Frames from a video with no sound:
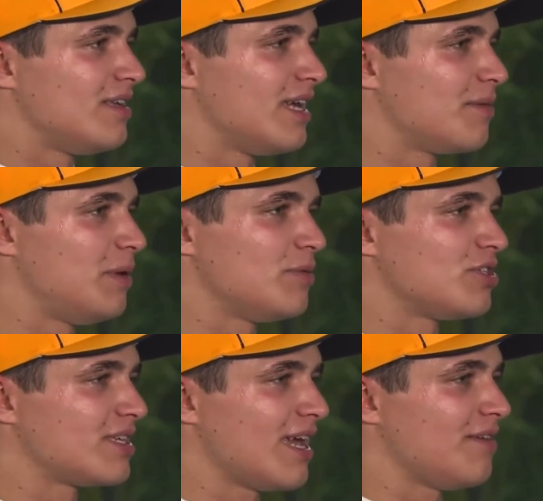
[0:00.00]
like people
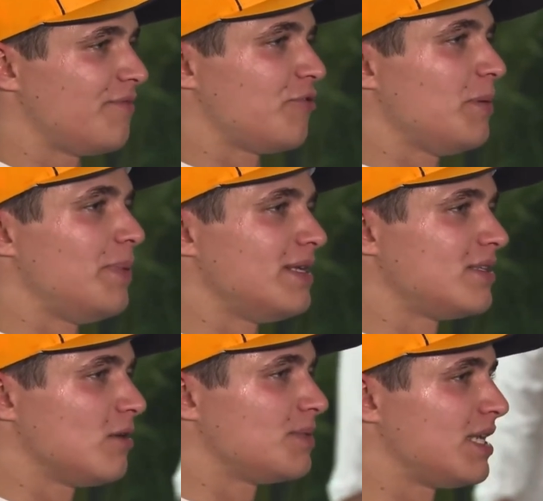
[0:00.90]
just get free pit
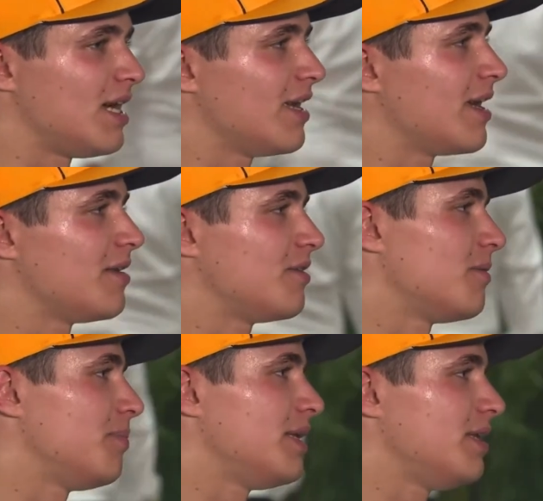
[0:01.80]
stops, and I get
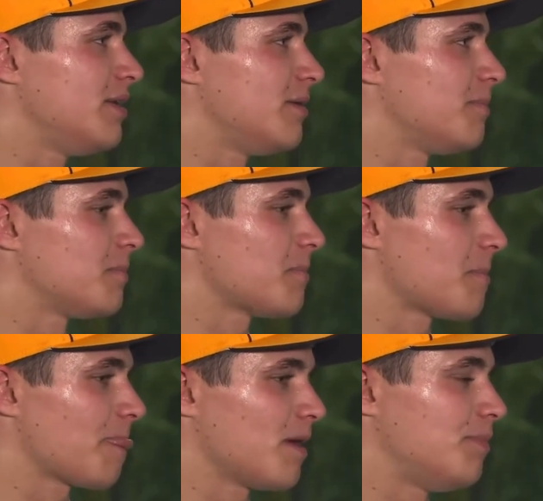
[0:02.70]
completely
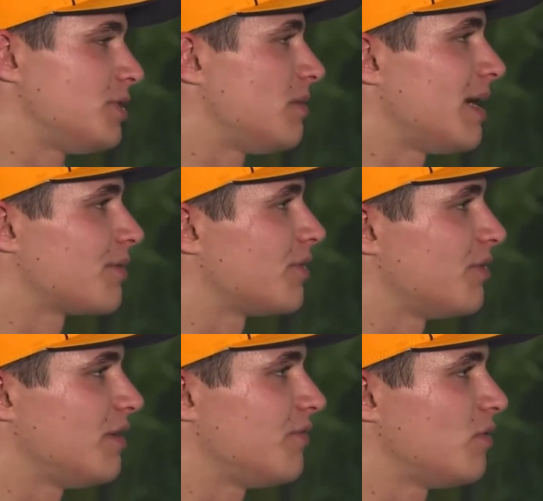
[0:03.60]
put to the back of the
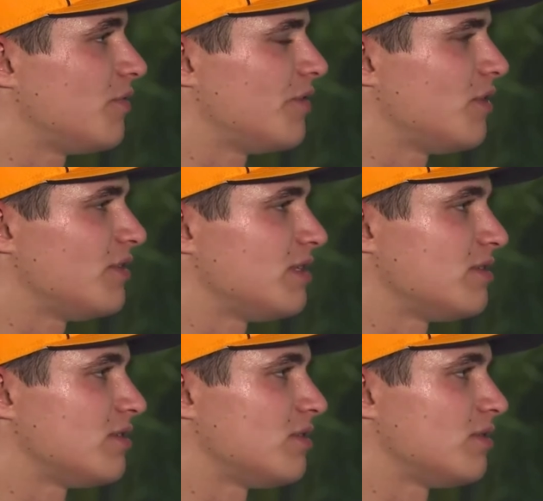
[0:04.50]
grid for no
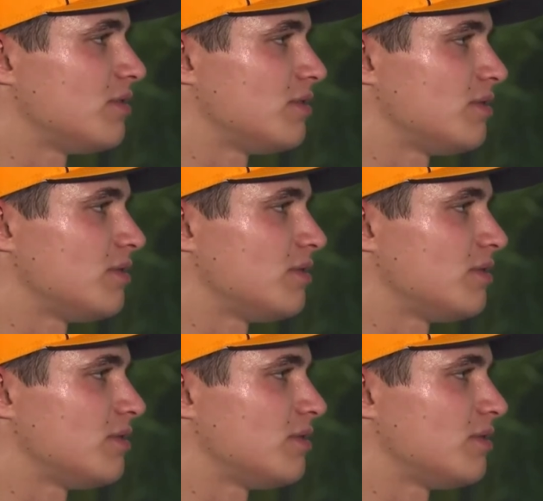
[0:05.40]
reason. So